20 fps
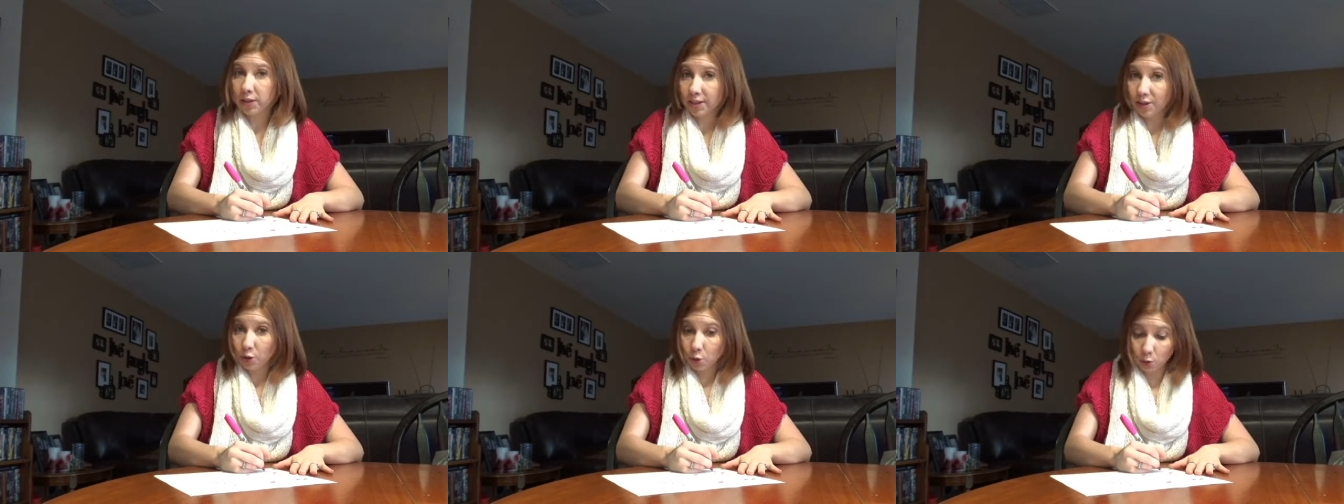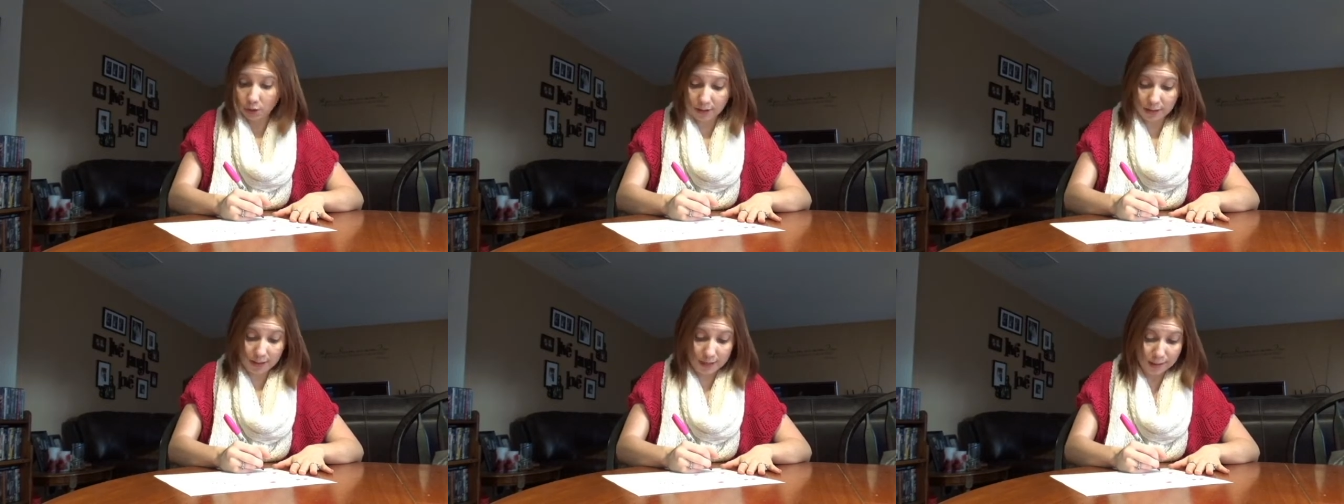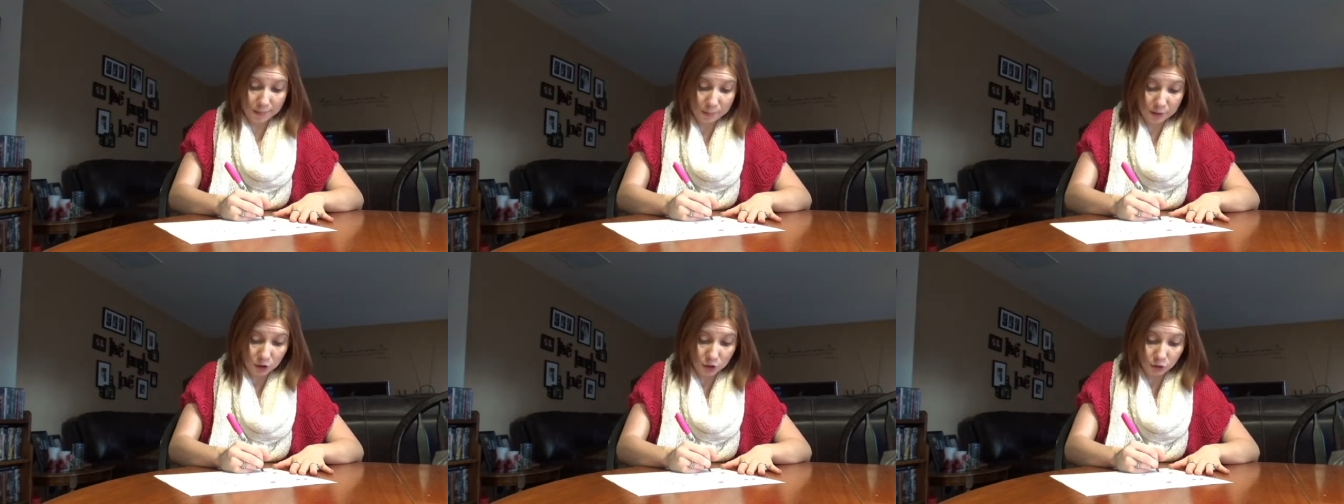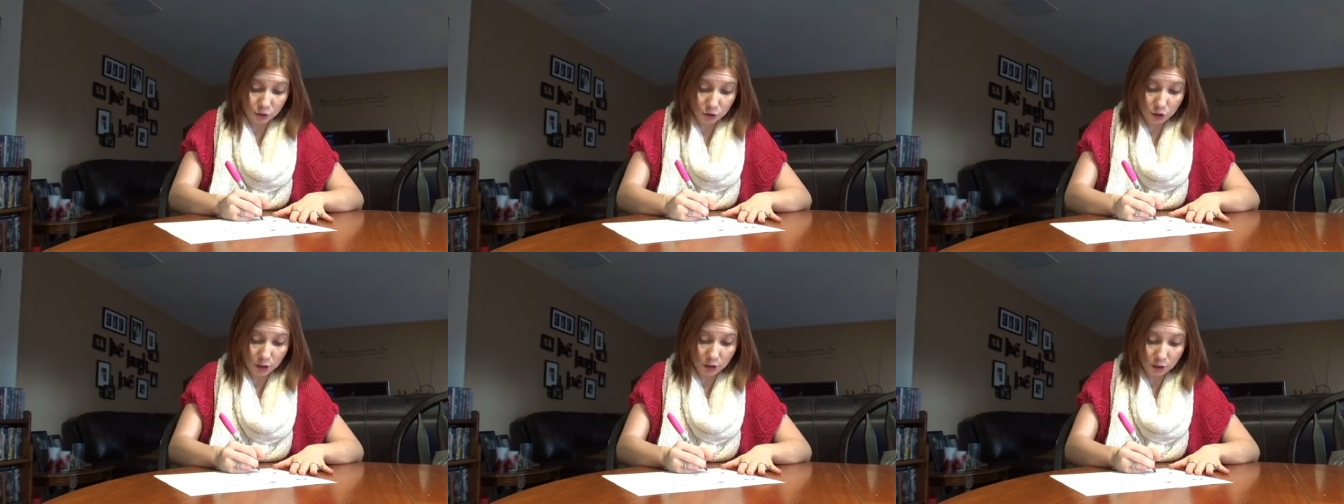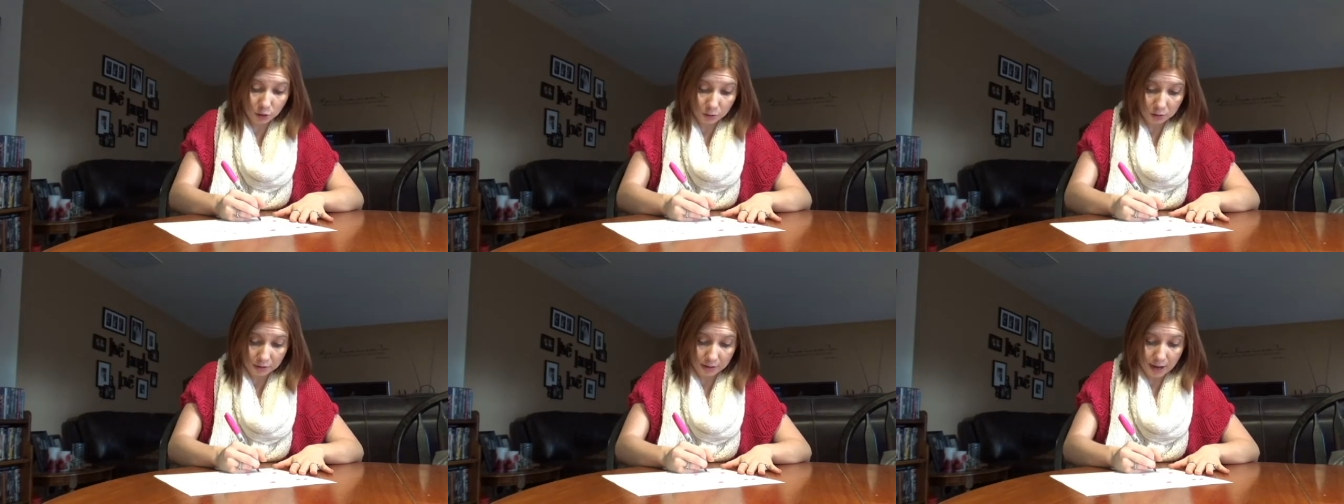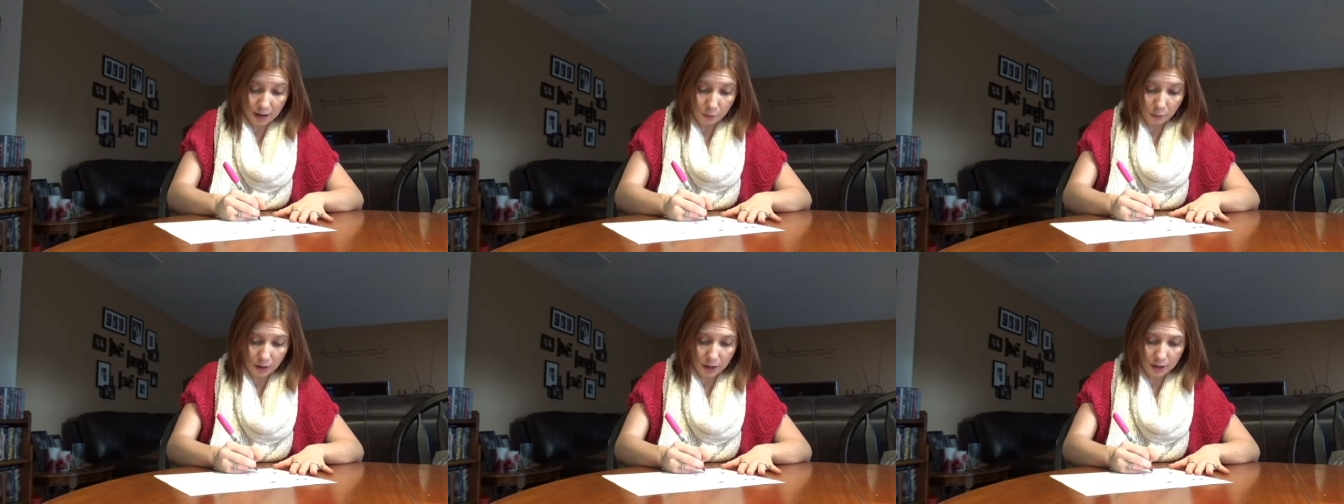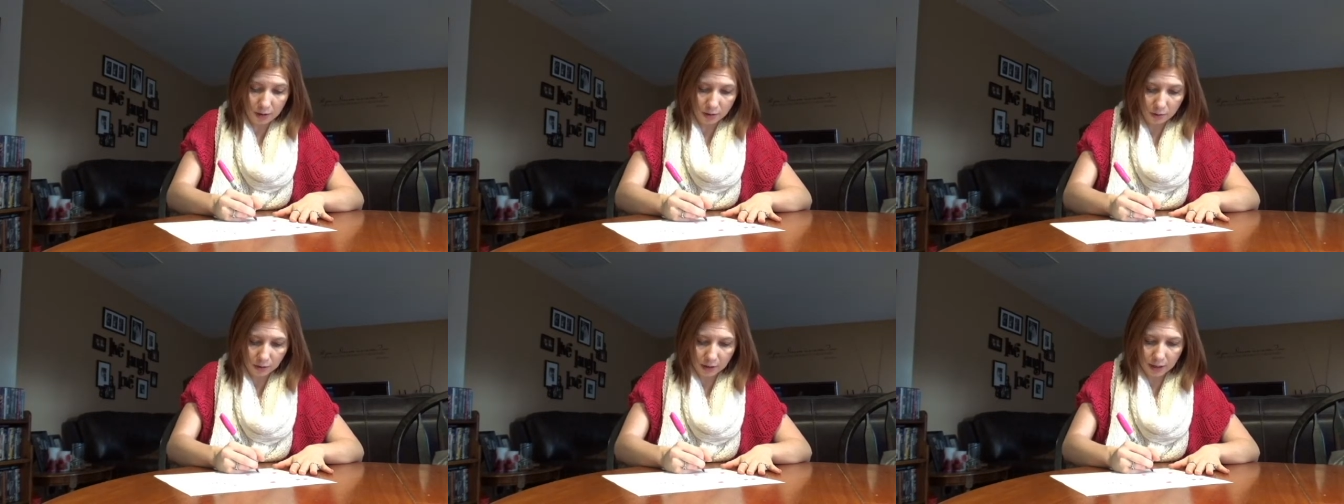interesting, but you could do it that
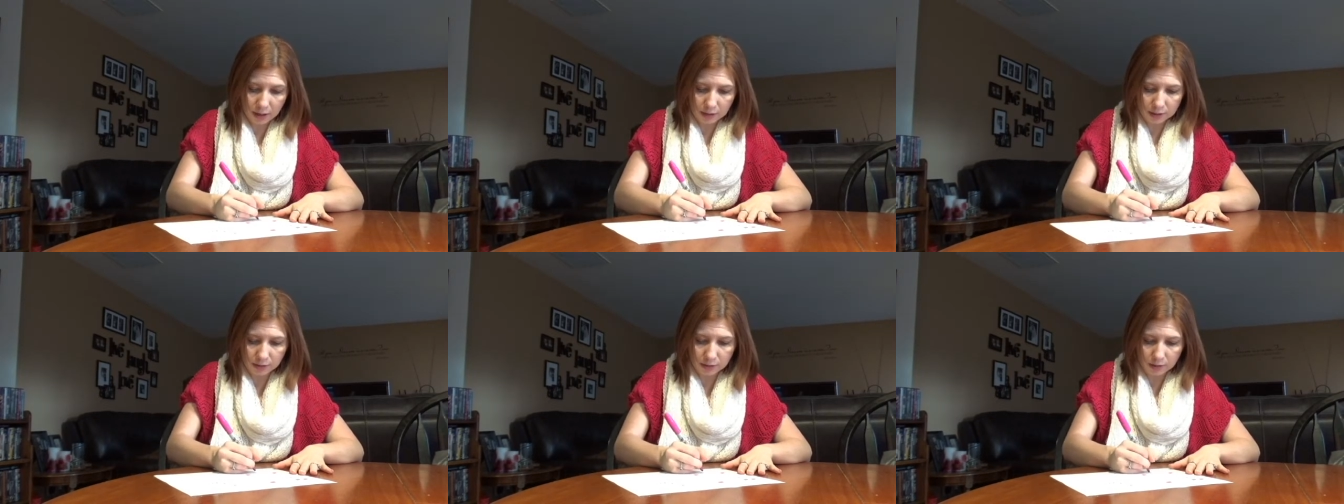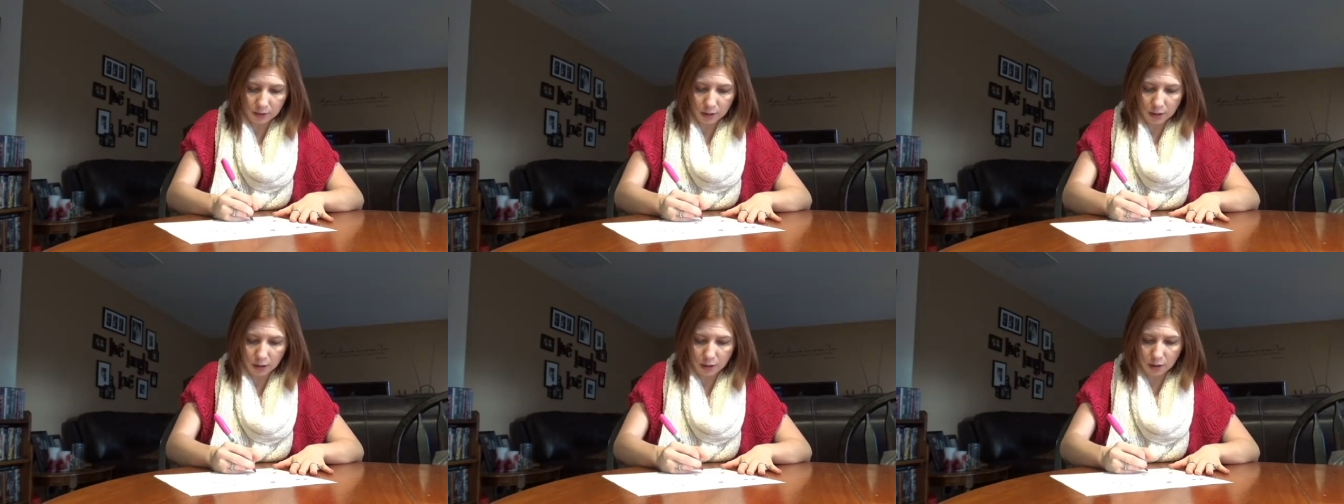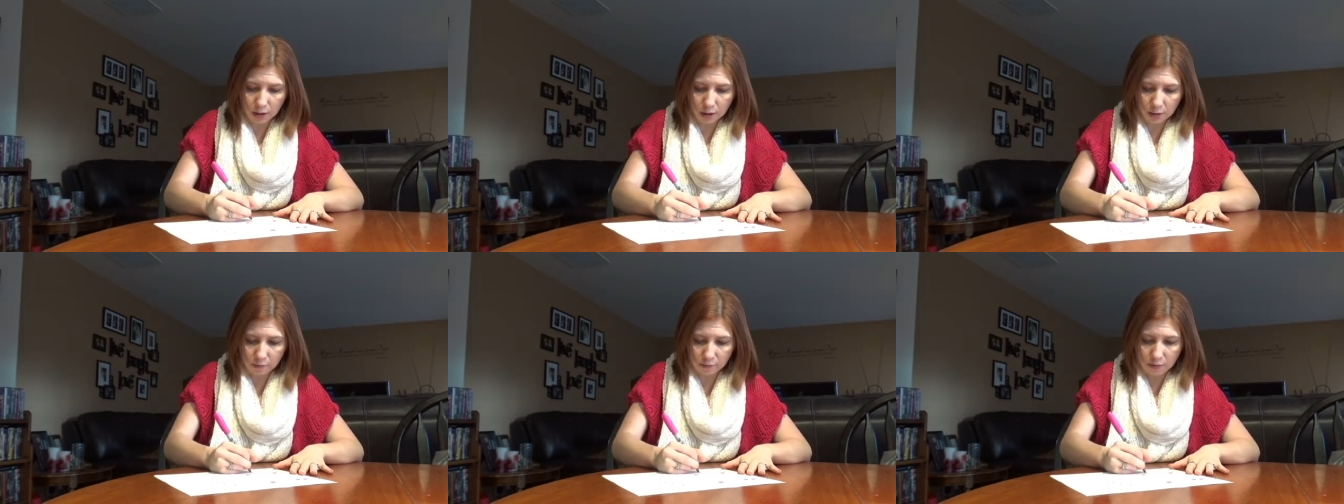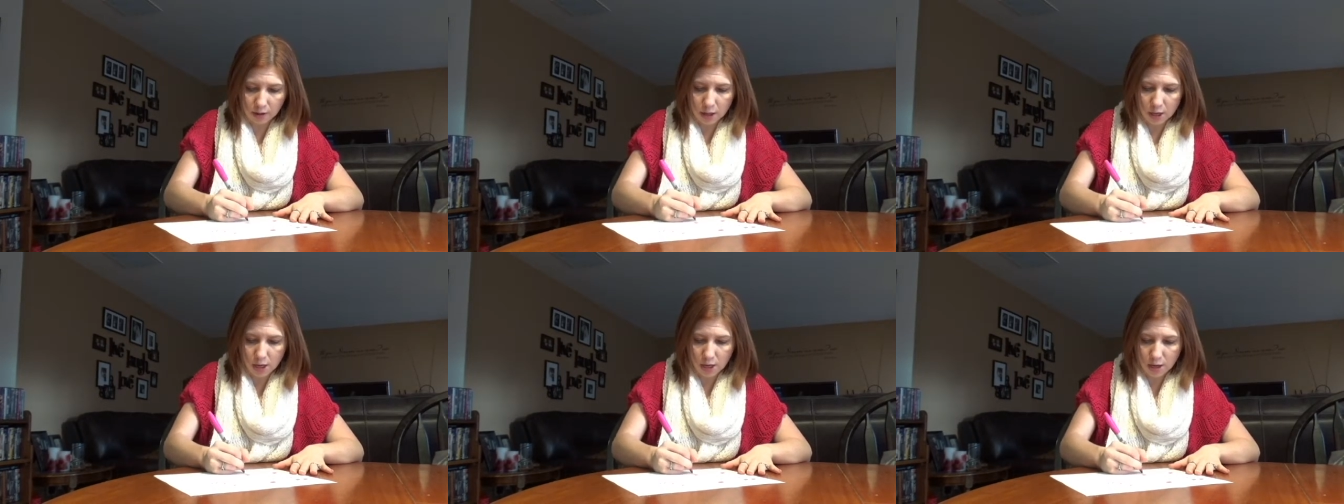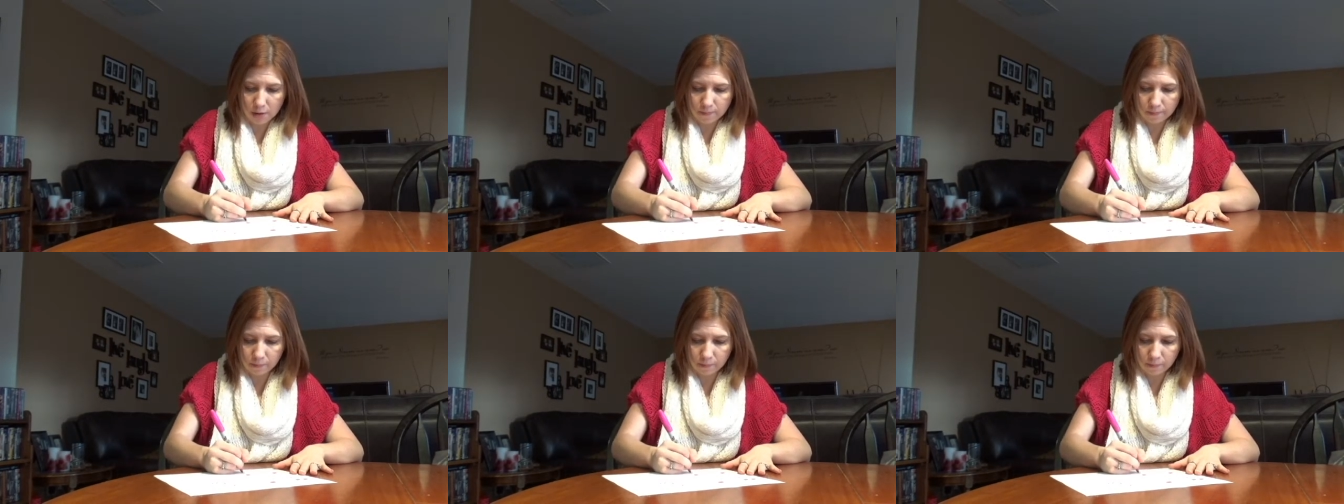way. Okay, stuffing.